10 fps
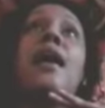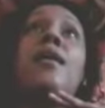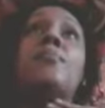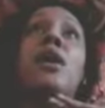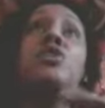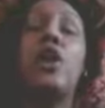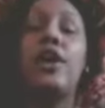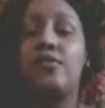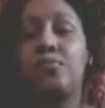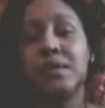a
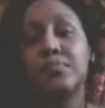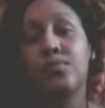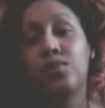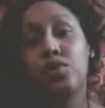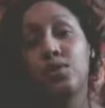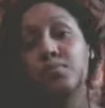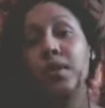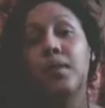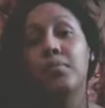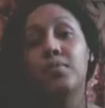lot of people could
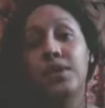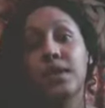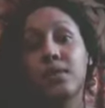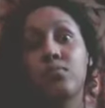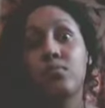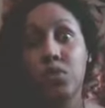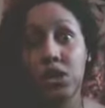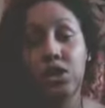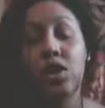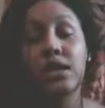probably
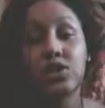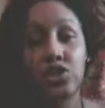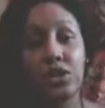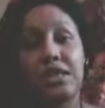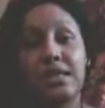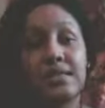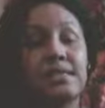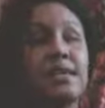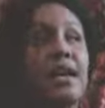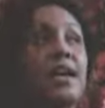work on during
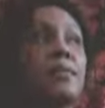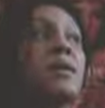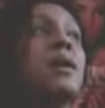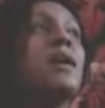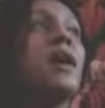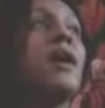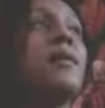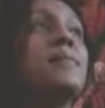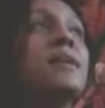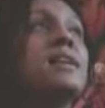this time,
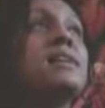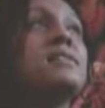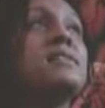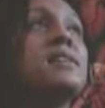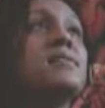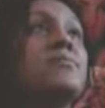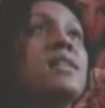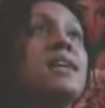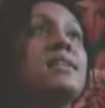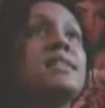is
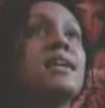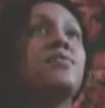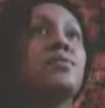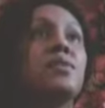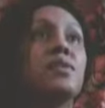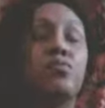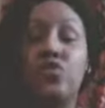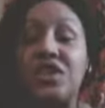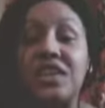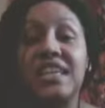the idea of
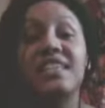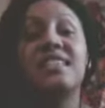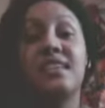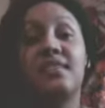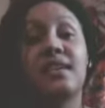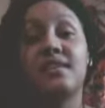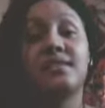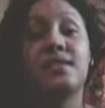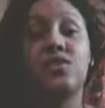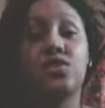releasing
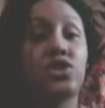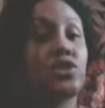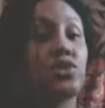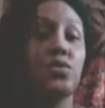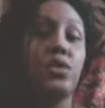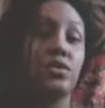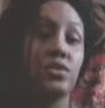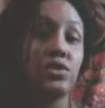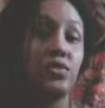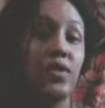things that are just no longer
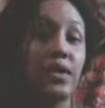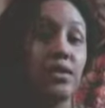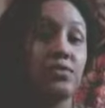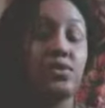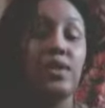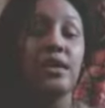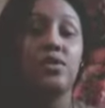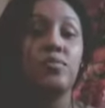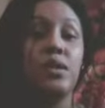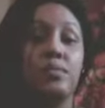serving you. So that
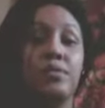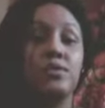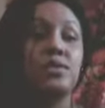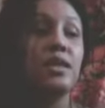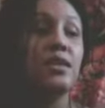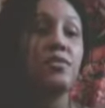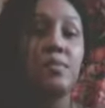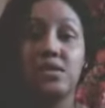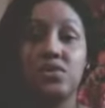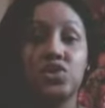could be a person, that could
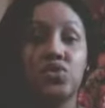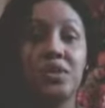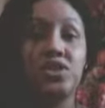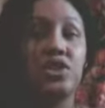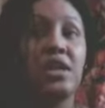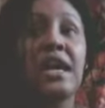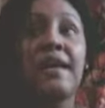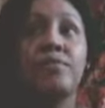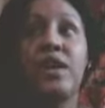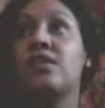be a situation,
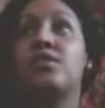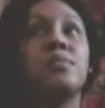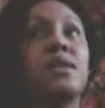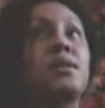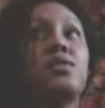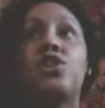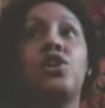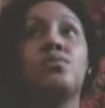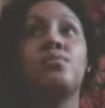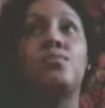that could be, you
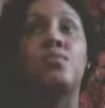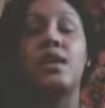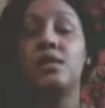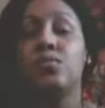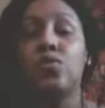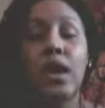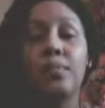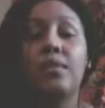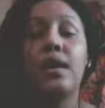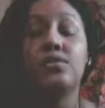know, random
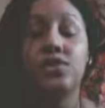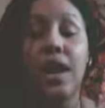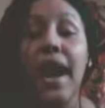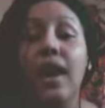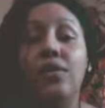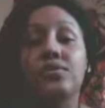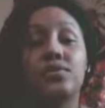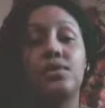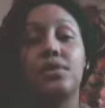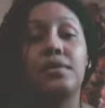crap around your
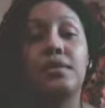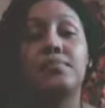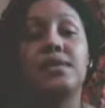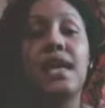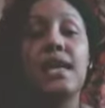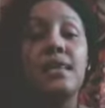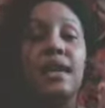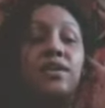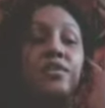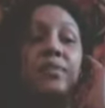house. You know what I'm saying?
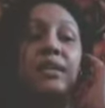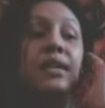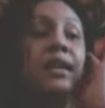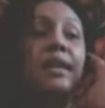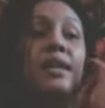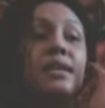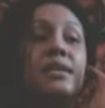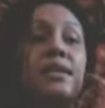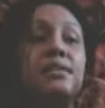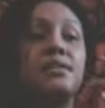That could be,
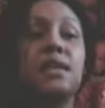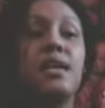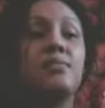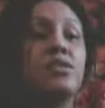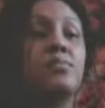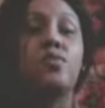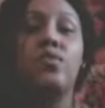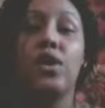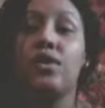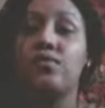it's time to
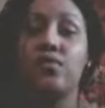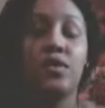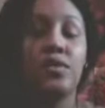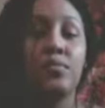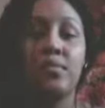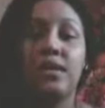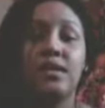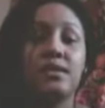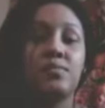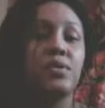move on from
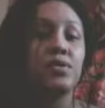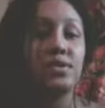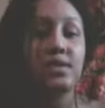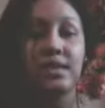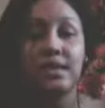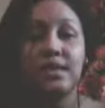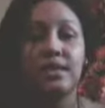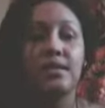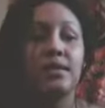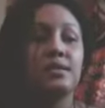this
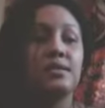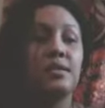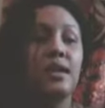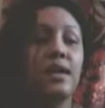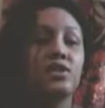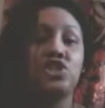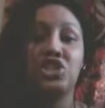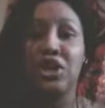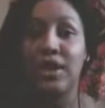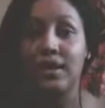person, this
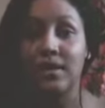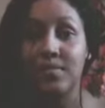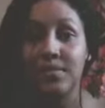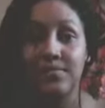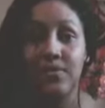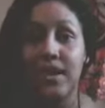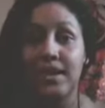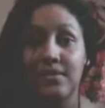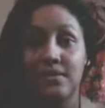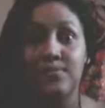job,
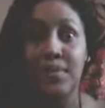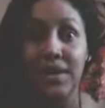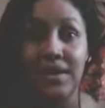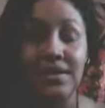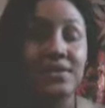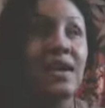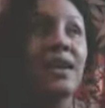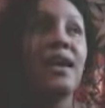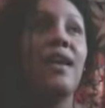right? This boss.